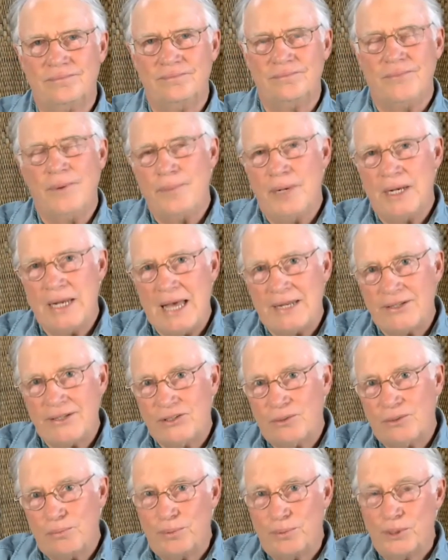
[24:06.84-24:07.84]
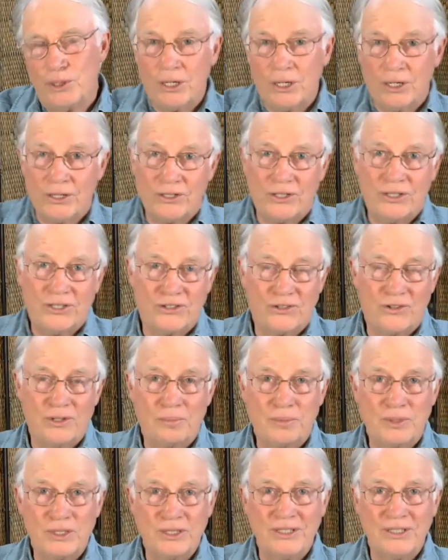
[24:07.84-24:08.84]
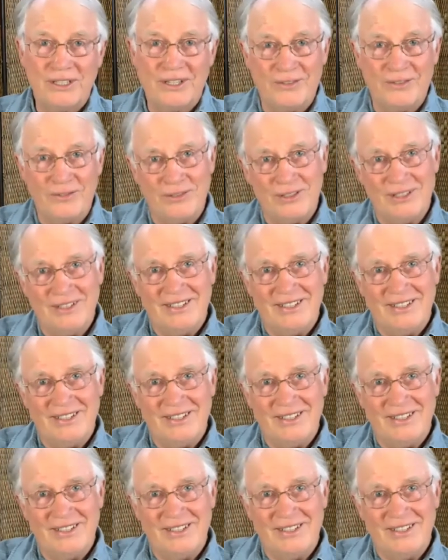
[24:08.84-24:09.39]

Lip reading: I mean, that's a pretty good description of,